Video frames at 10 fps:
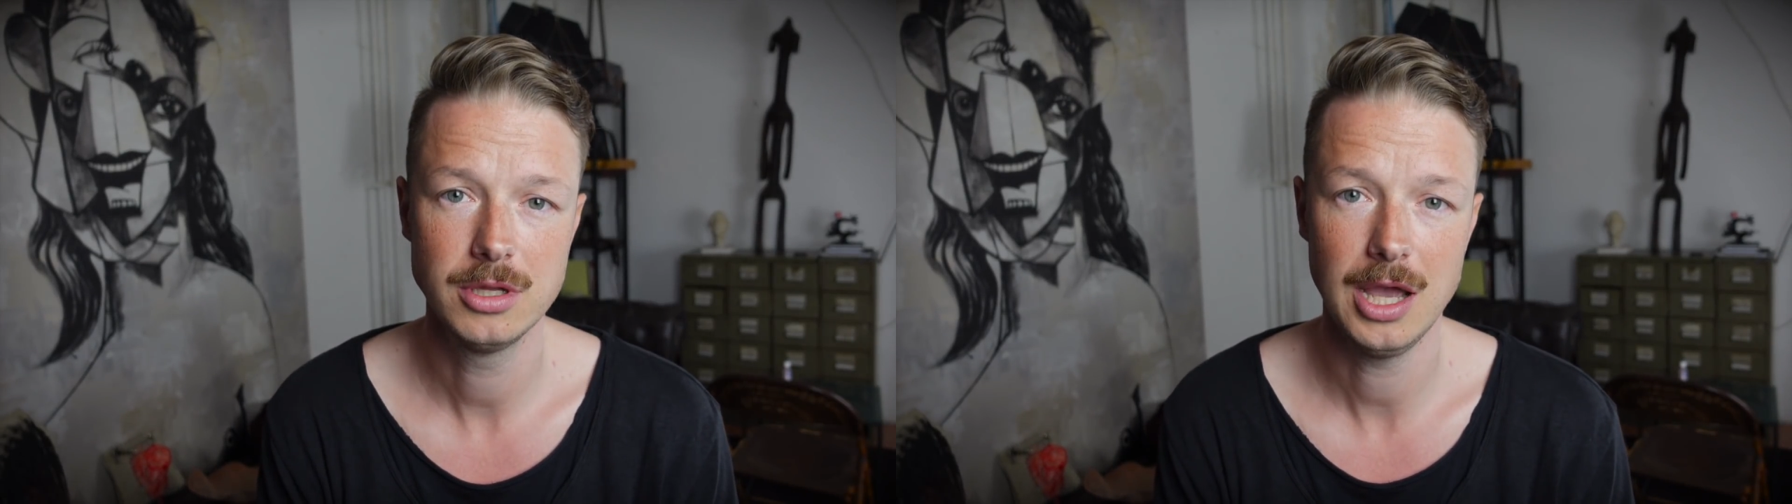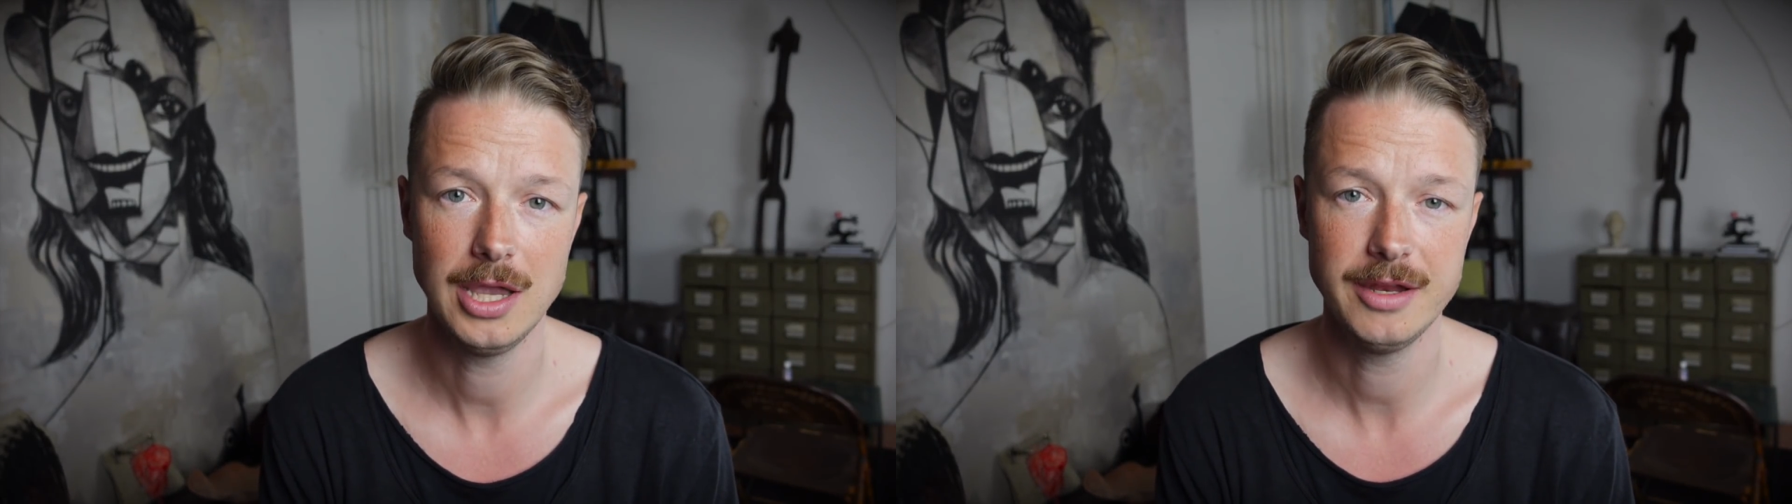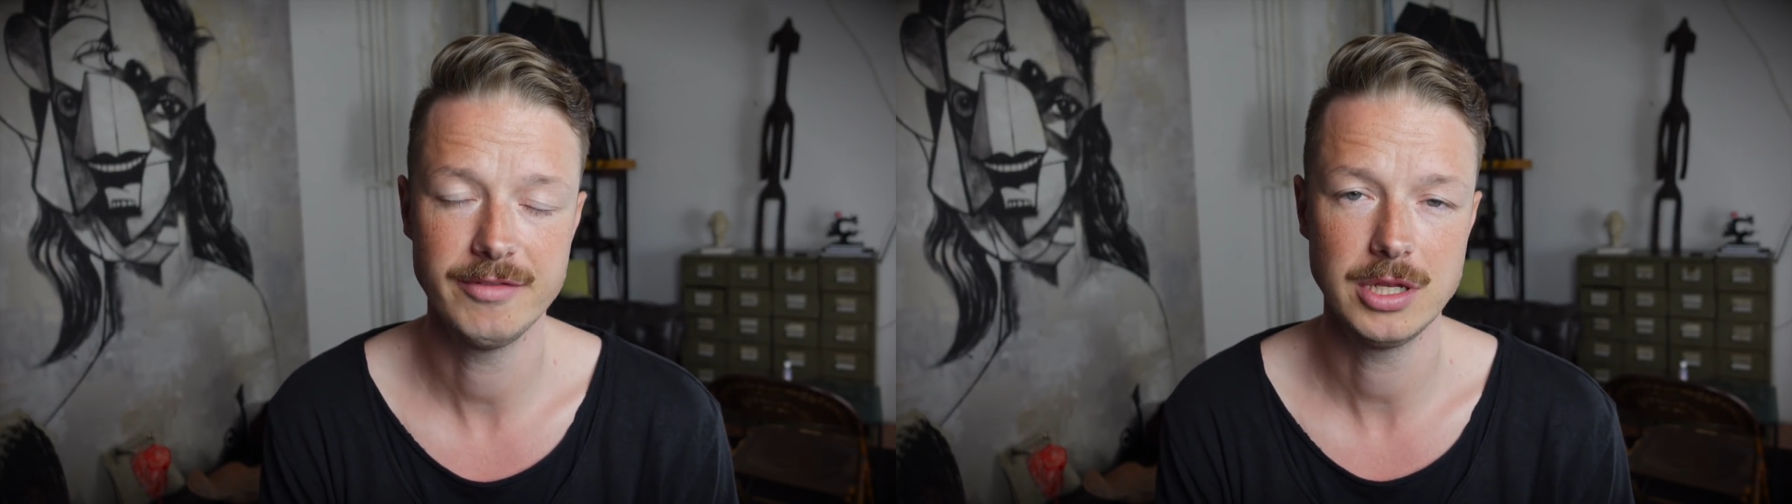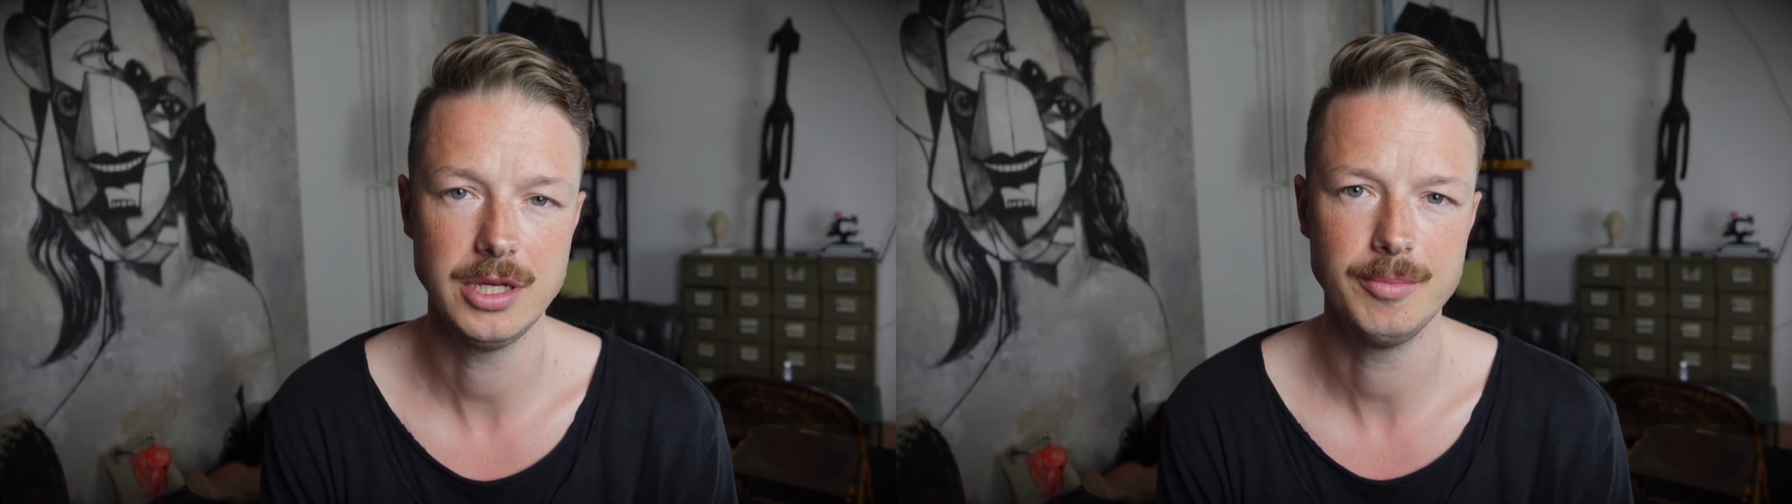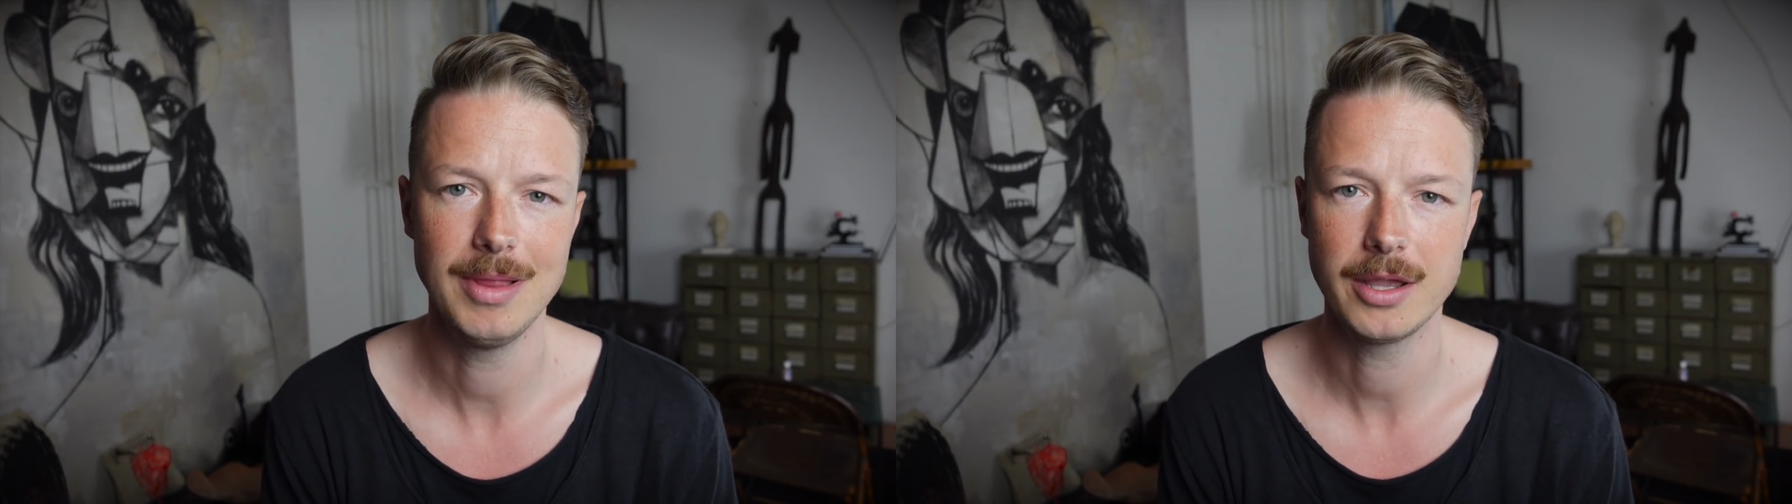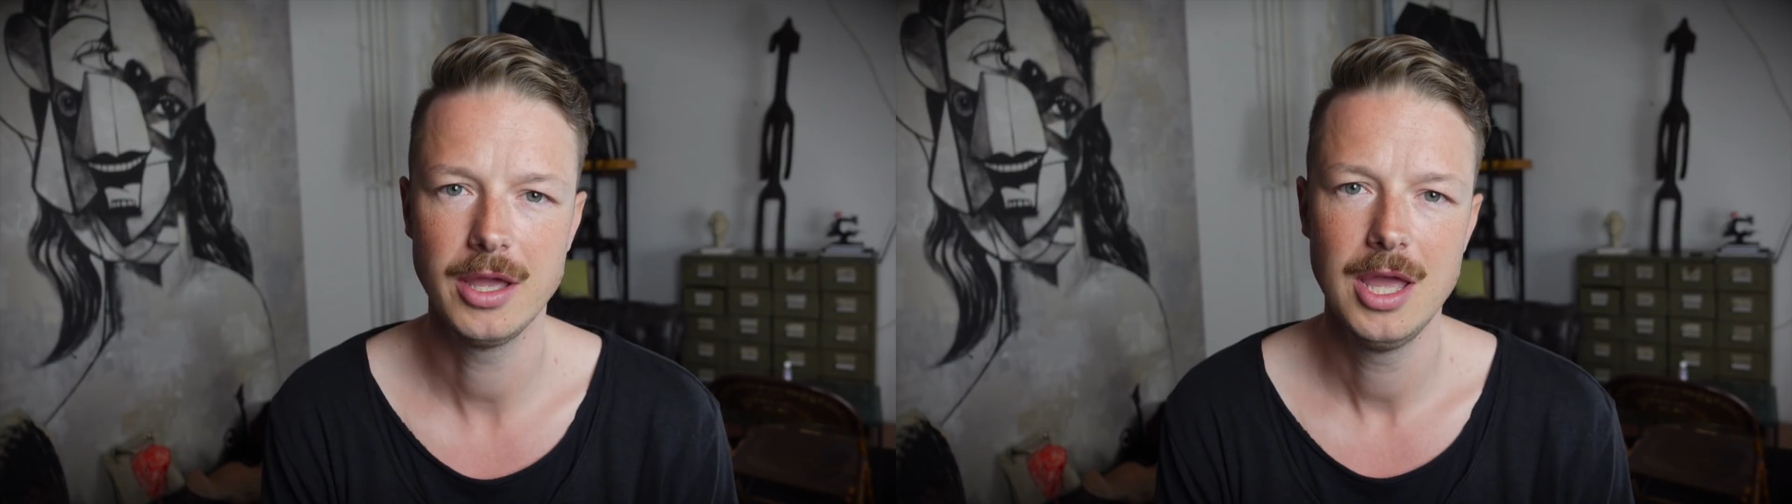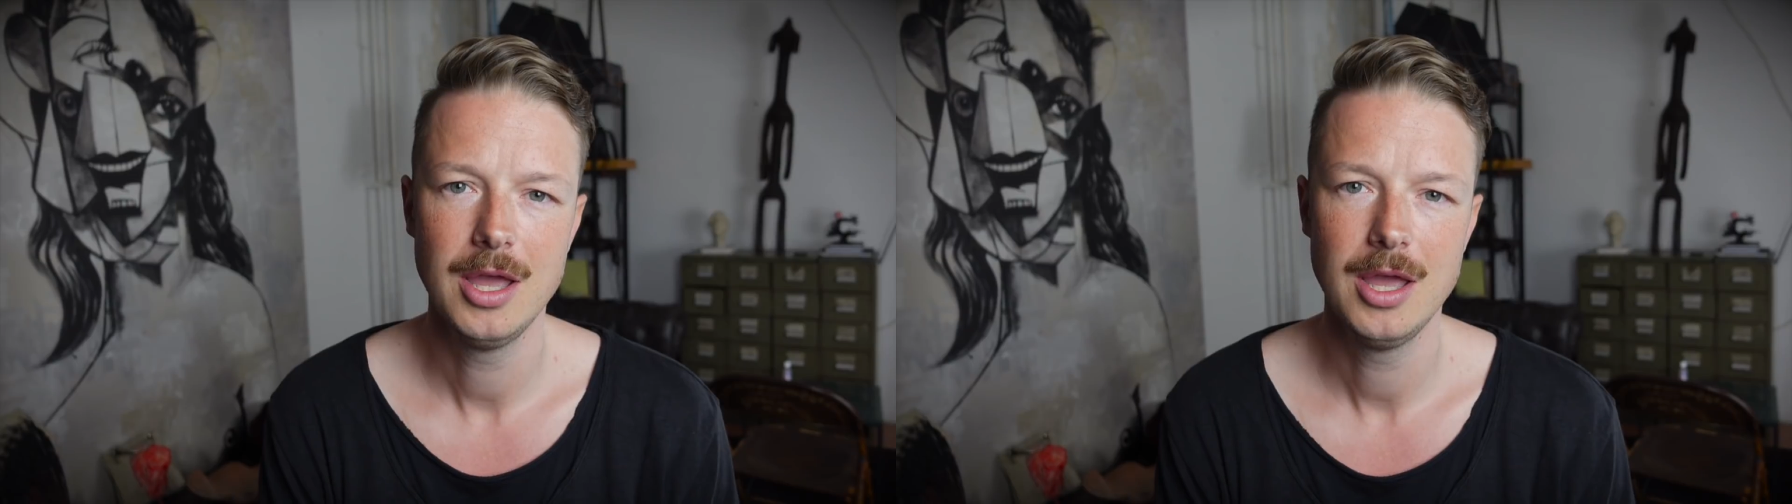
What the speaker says: I definitely need black.